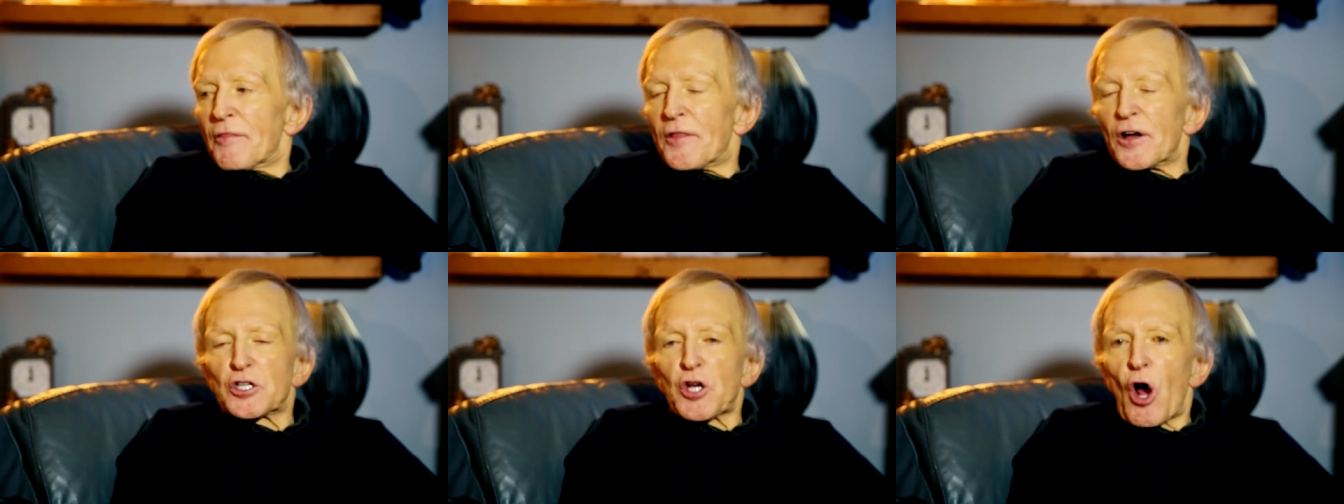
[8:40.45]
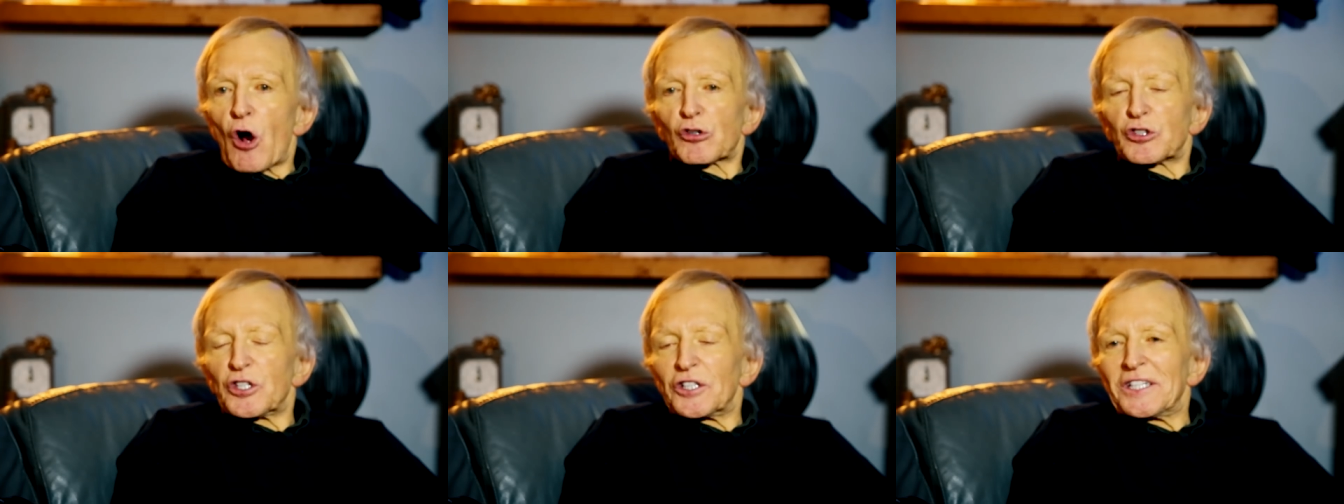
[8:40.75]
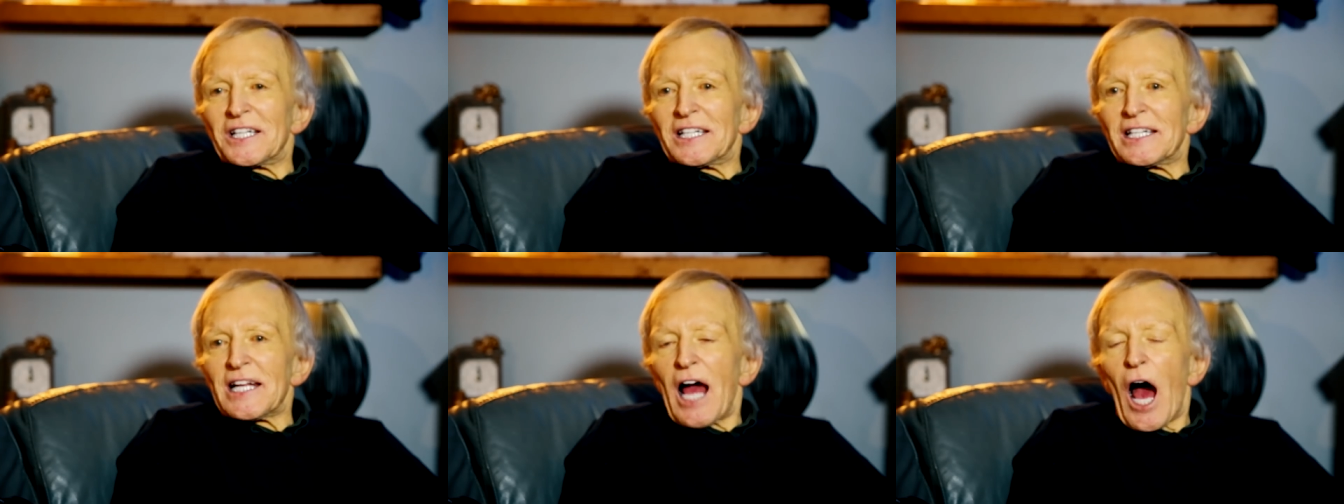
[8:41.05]
The doctor
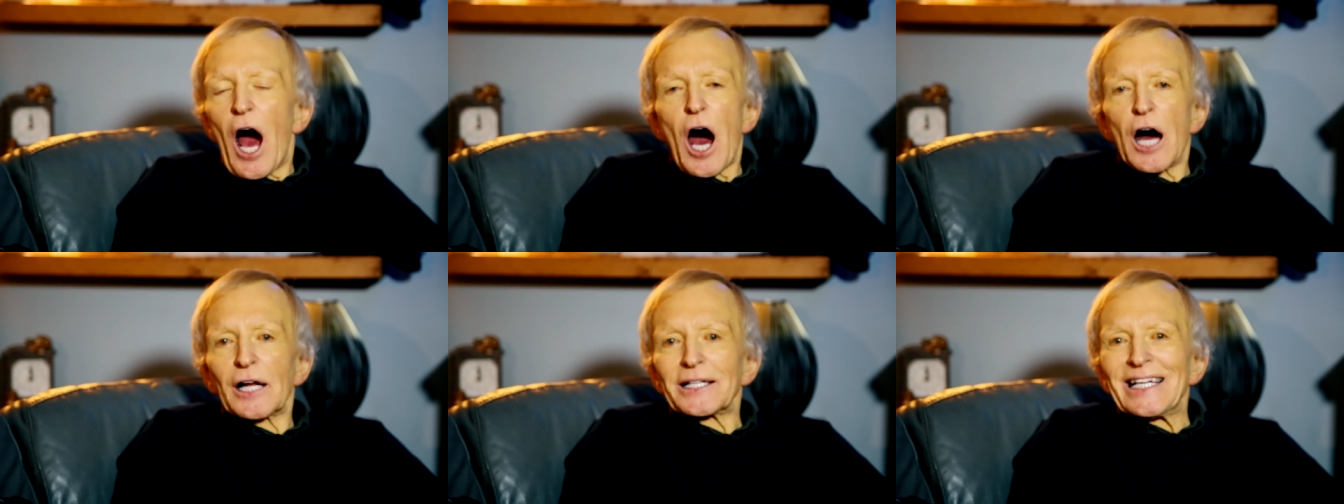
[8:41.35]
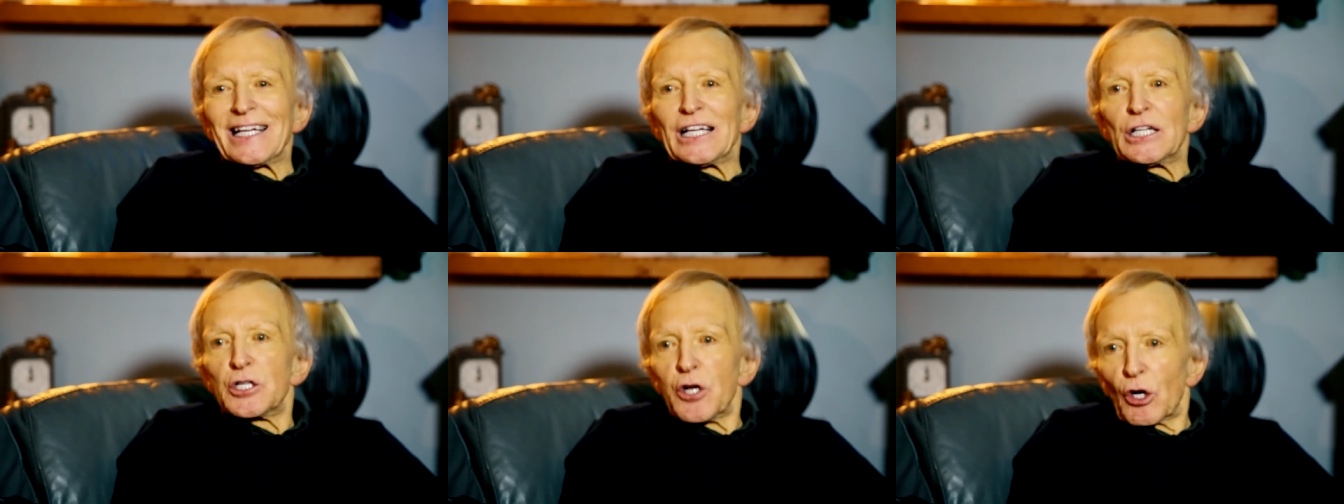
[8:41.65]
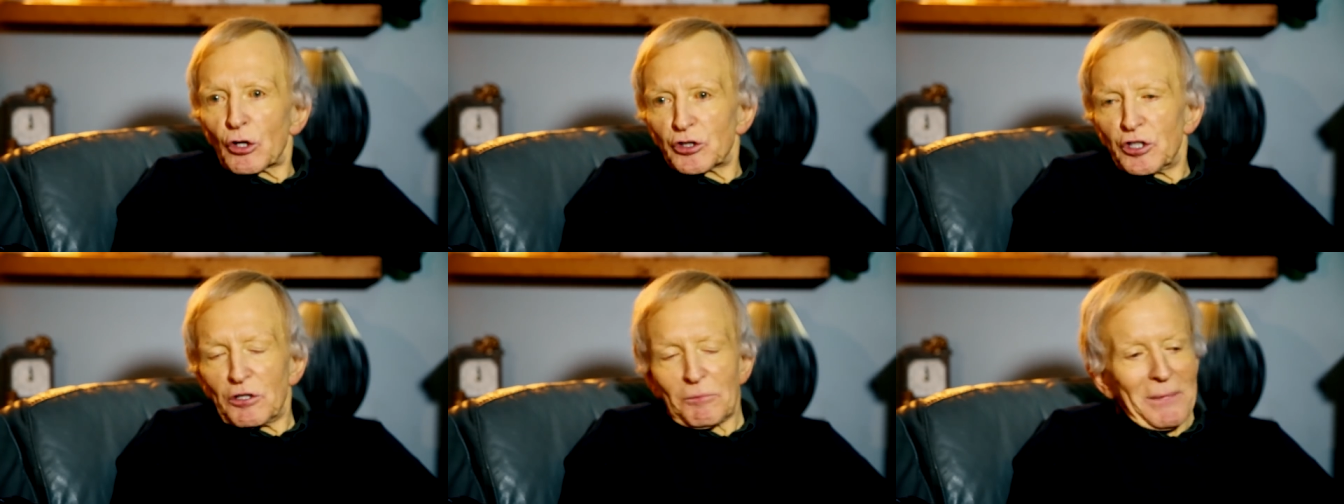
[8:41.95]
hardly
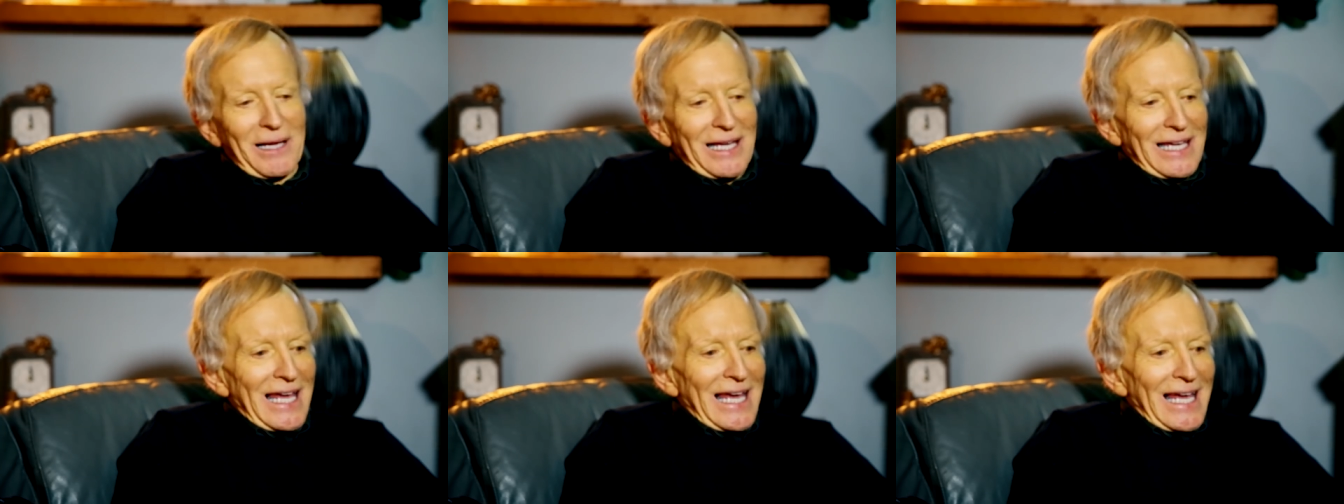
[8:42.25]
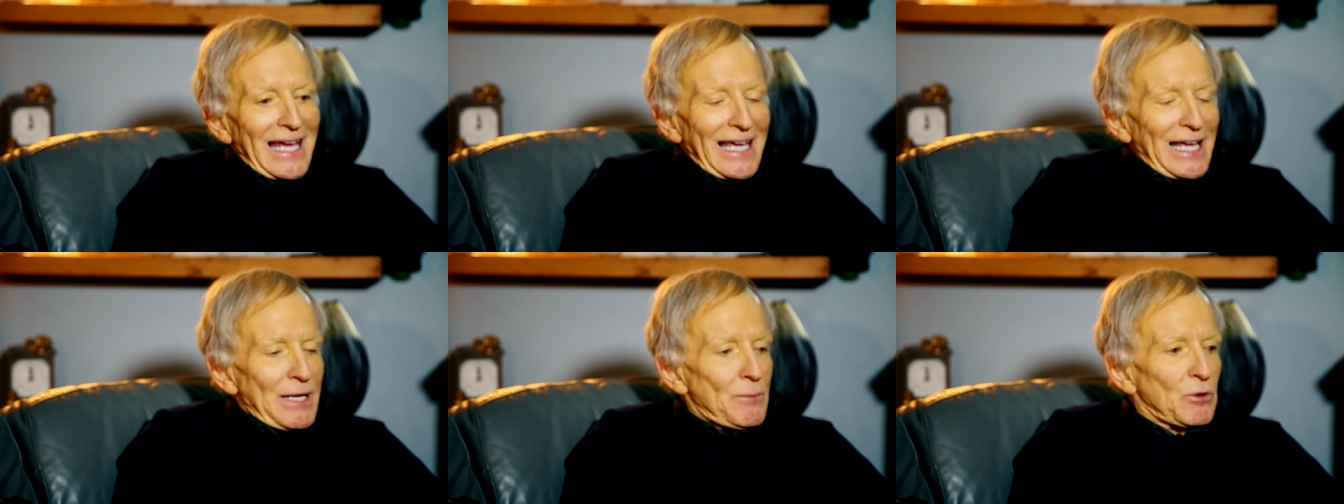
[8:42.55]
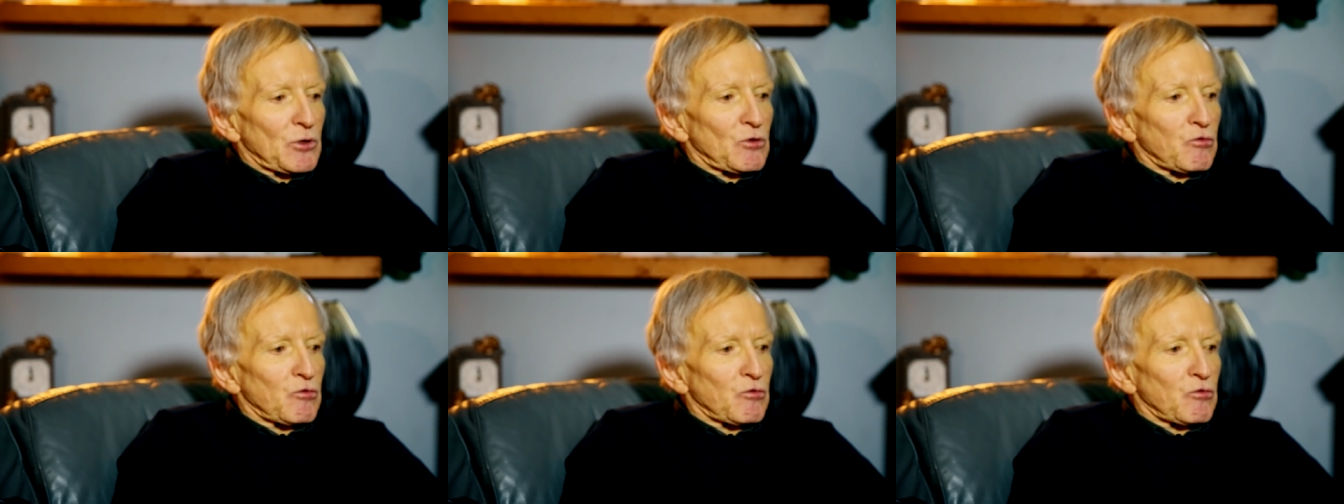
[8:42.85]
looked at me. He